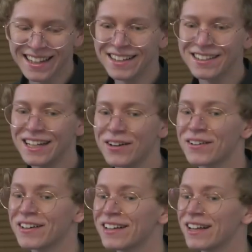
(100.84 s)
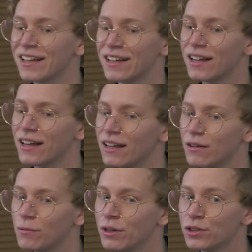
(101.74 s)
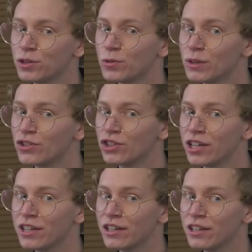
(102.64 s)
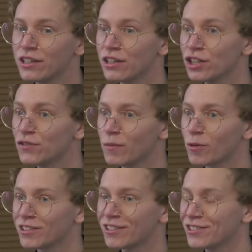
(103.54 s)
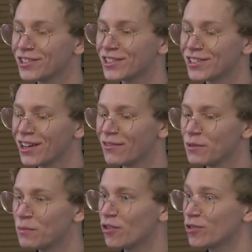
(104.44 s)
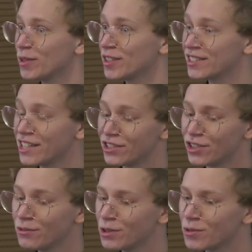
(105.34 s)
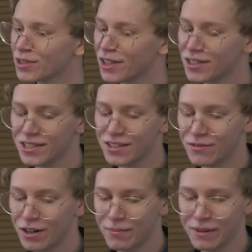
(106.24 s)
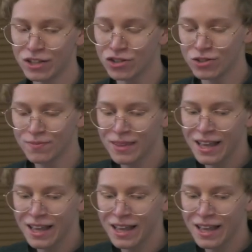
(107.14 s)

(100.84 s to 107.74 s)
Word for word: uh, now, we're switching gears from what I understood of the previous presentation, which was not very much.